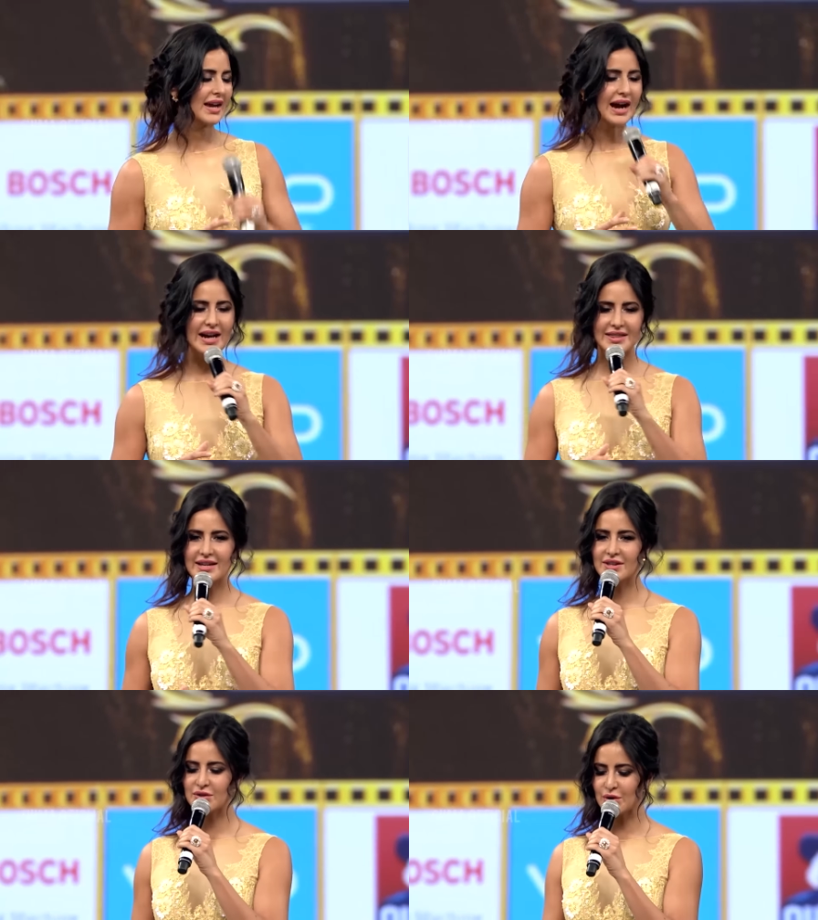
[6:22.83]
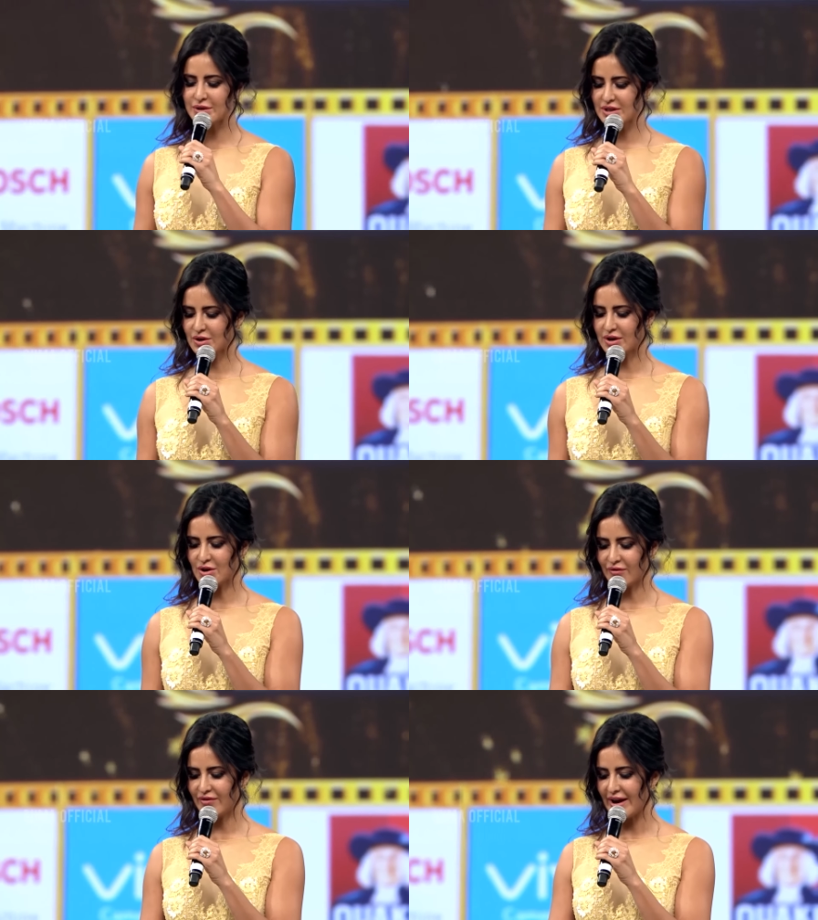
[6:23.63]
I think a dhoti is going to
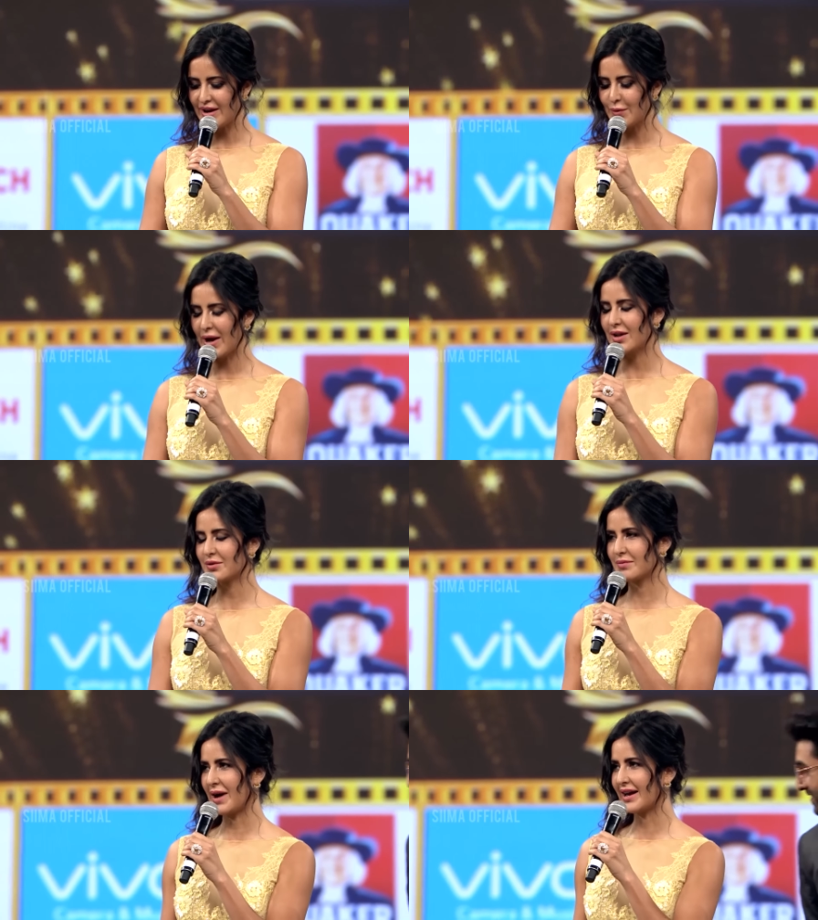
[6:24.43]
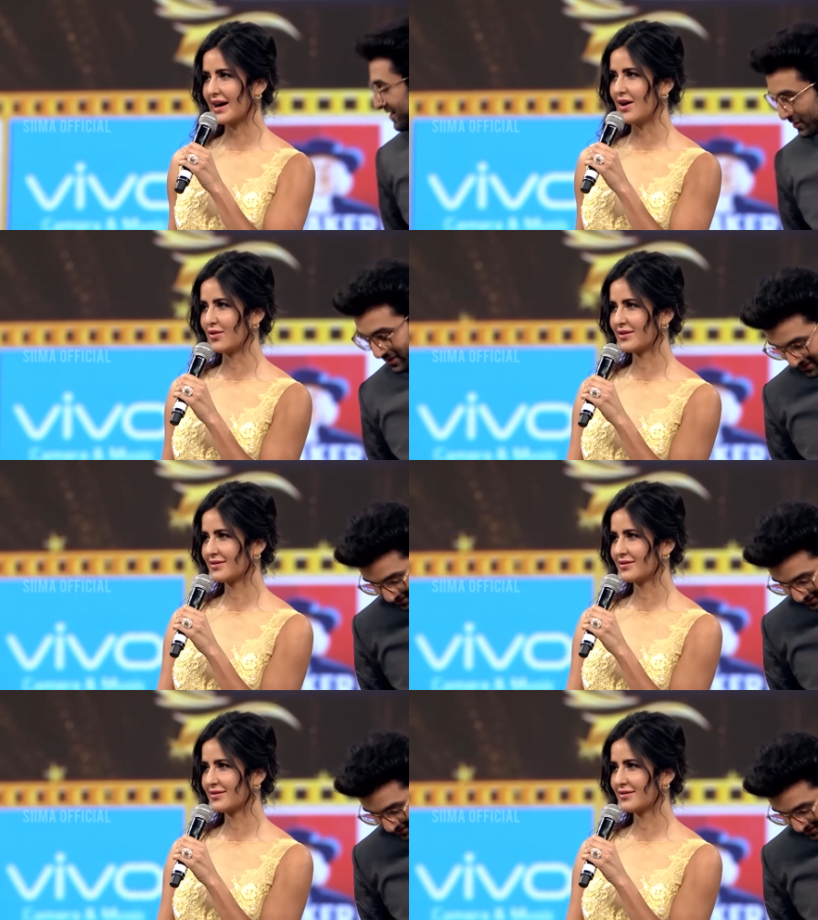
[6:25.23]
go very well with my gown.